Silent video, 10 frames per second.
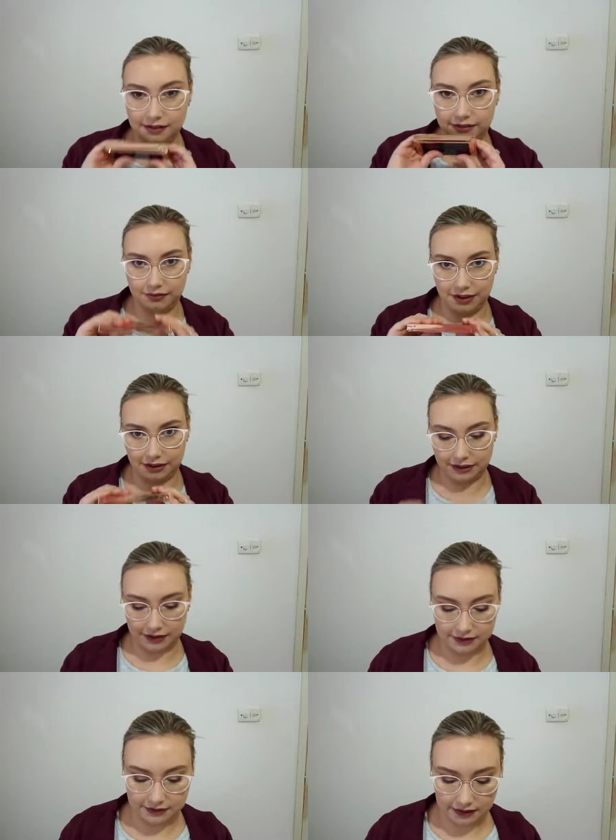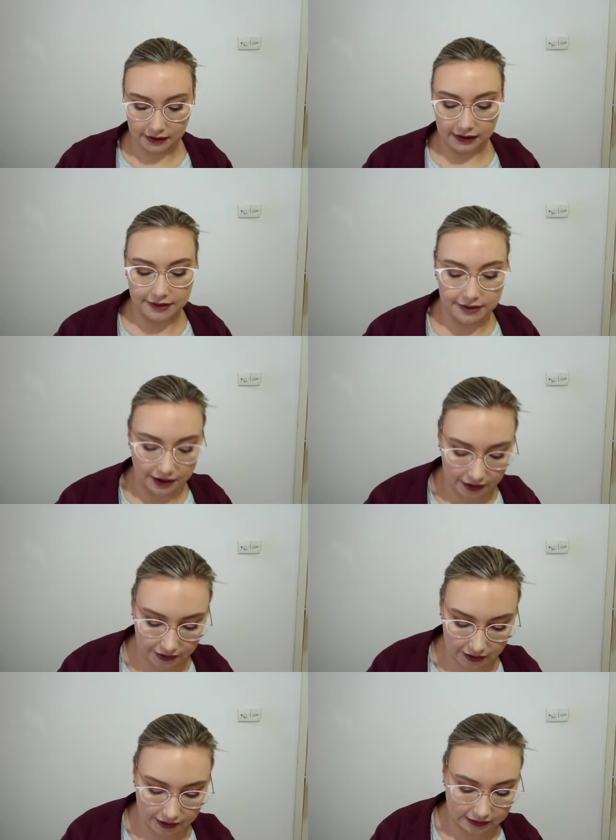Very nice. And the
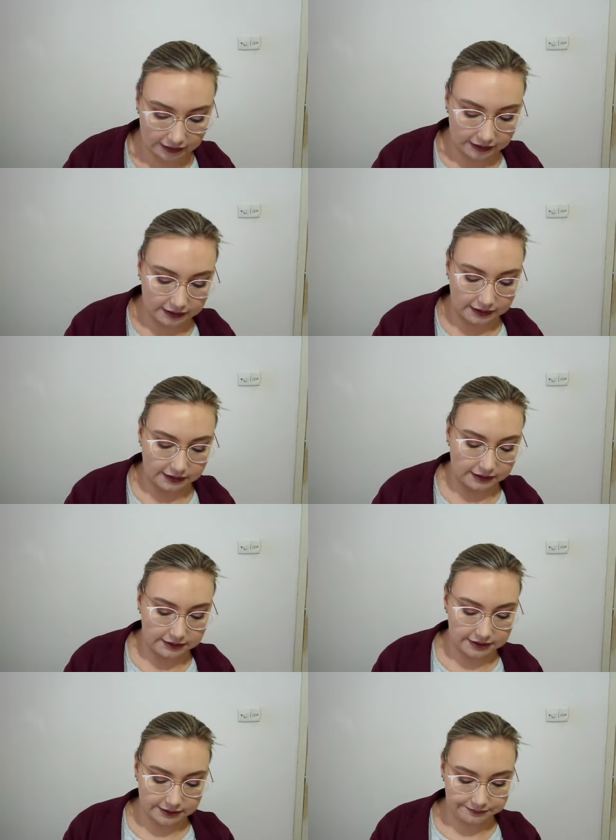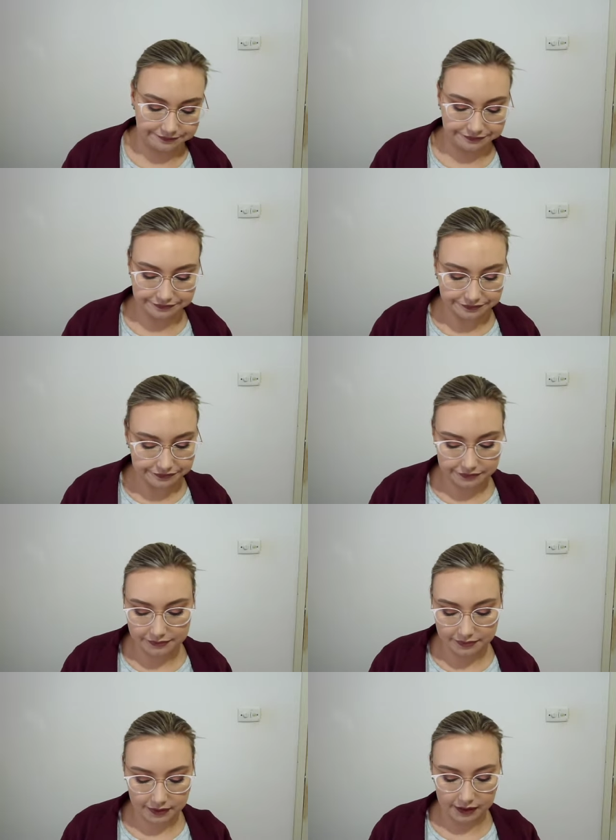other highlighter is
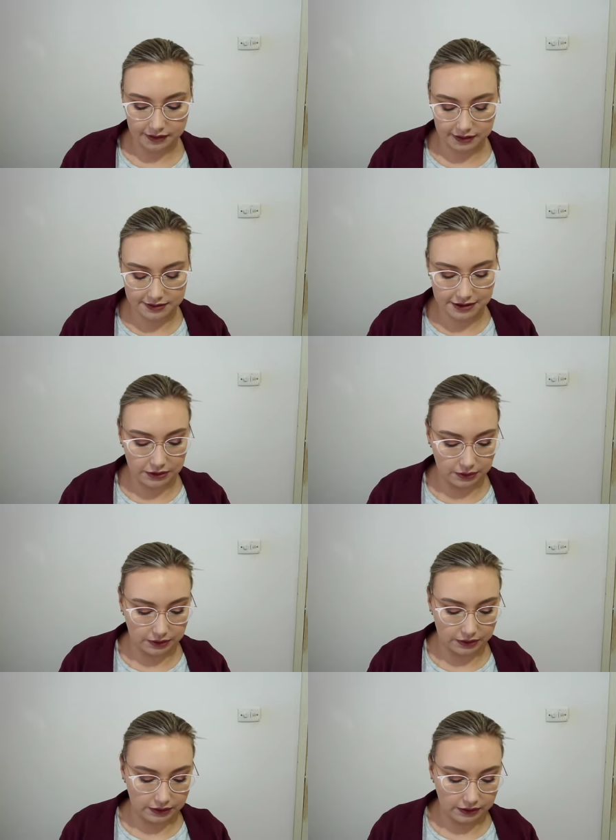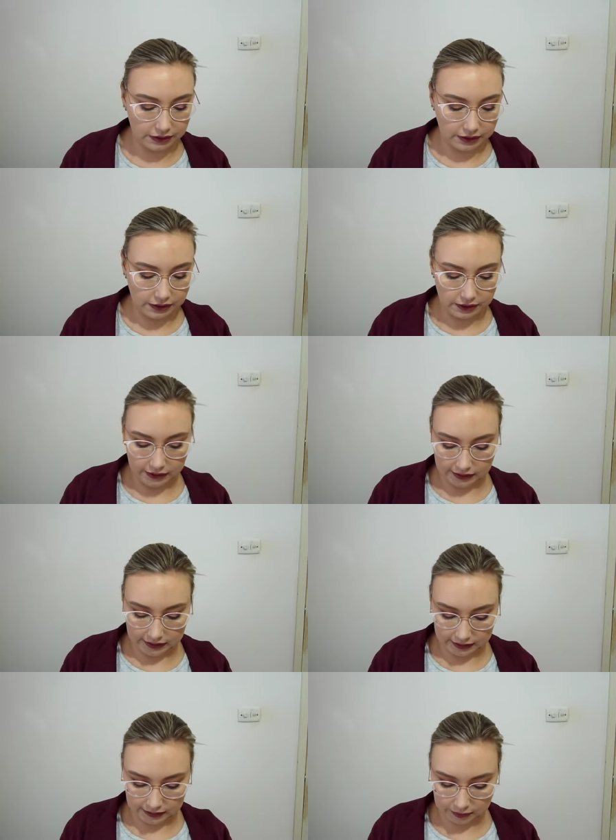the Dior
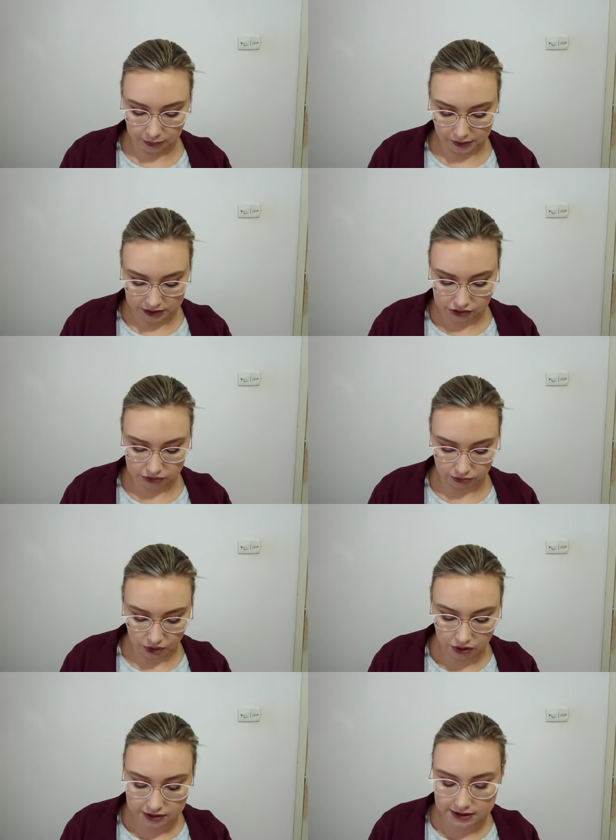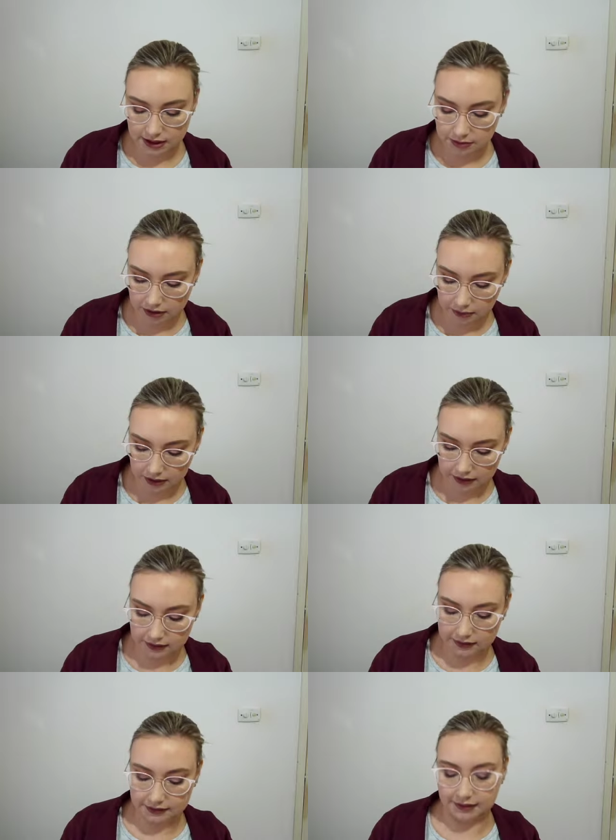Precious Rocks 001.
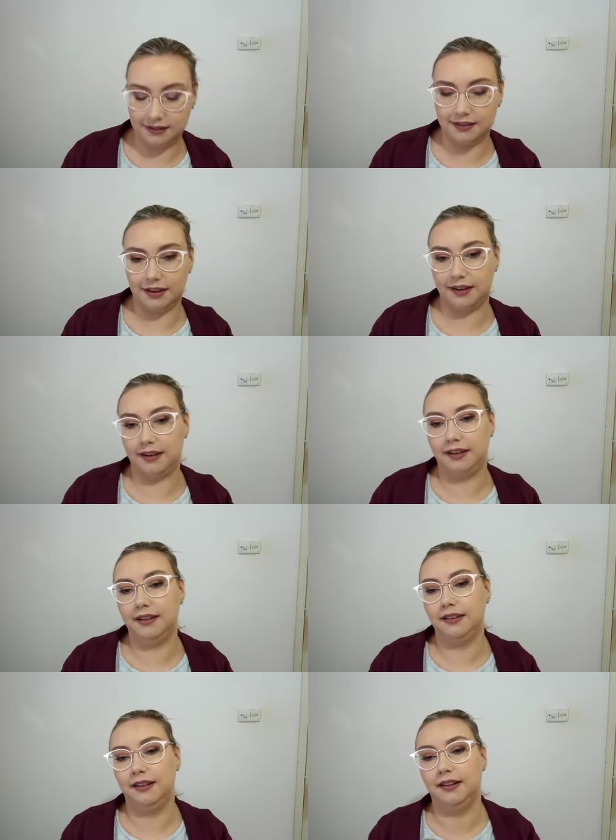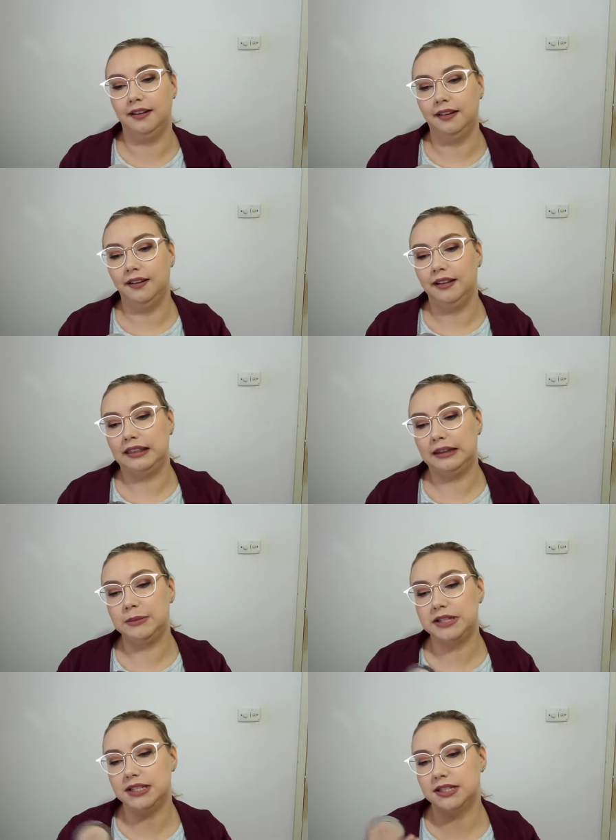This is a
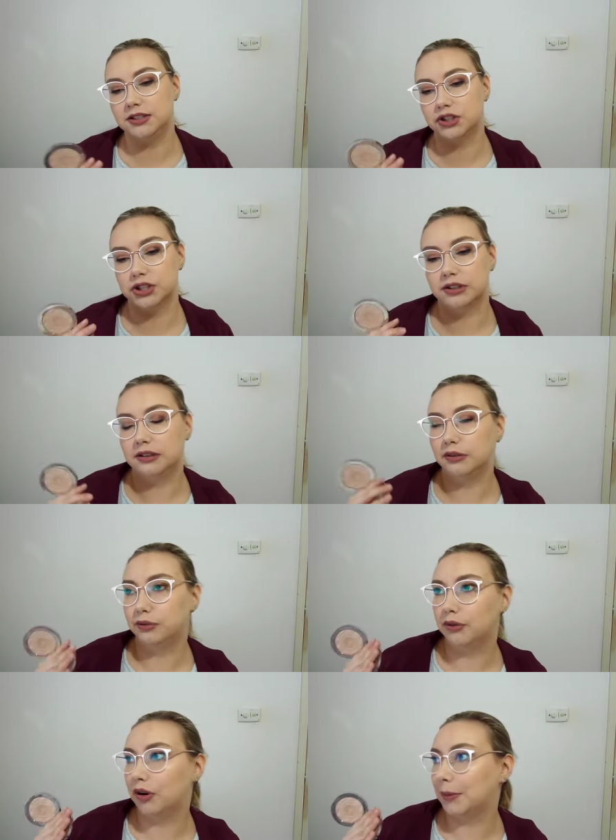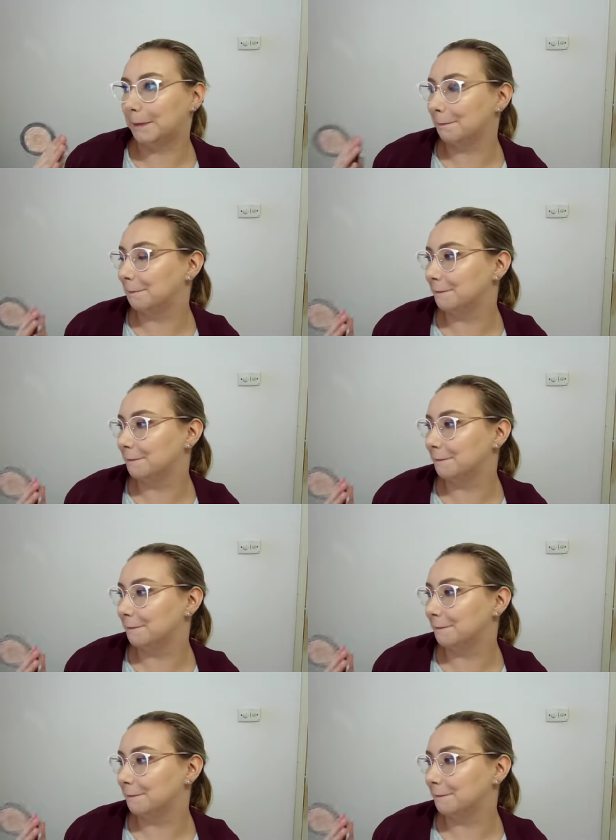limited edition from,